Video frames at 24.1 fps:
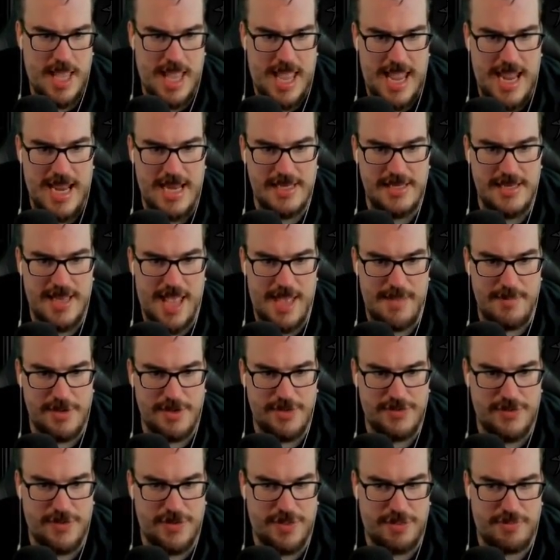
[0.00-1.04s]
Eight
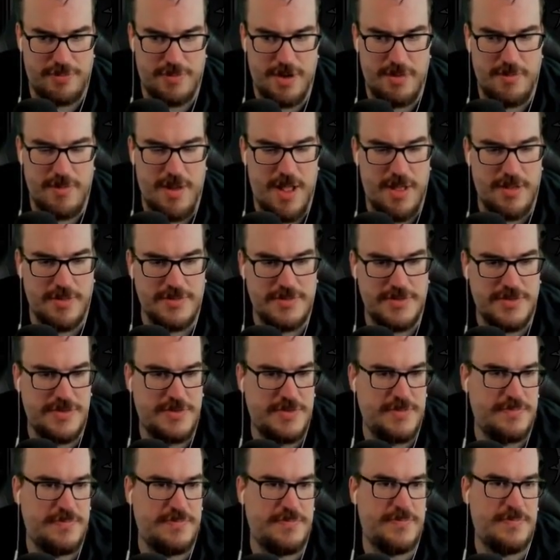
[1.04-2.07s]
damage for three
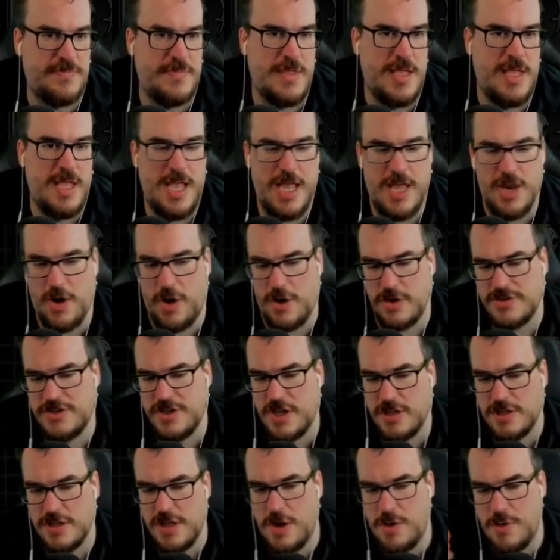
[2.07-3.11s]
rounds. It
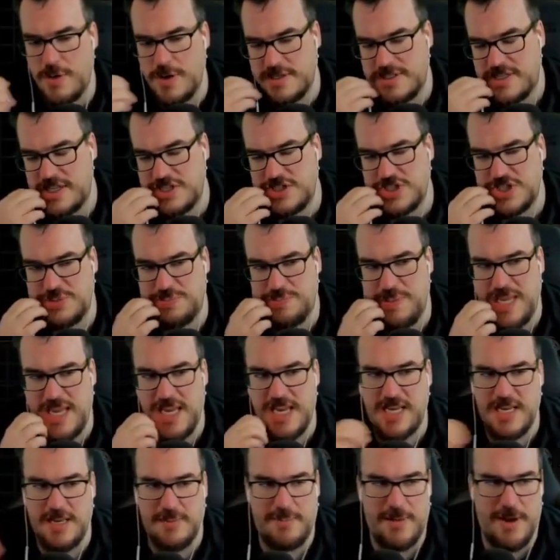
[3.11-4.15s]
also lowers his
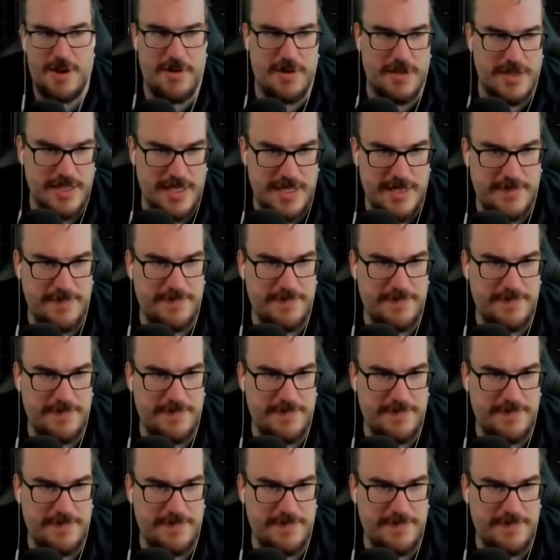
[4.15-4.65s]
speed, apparently.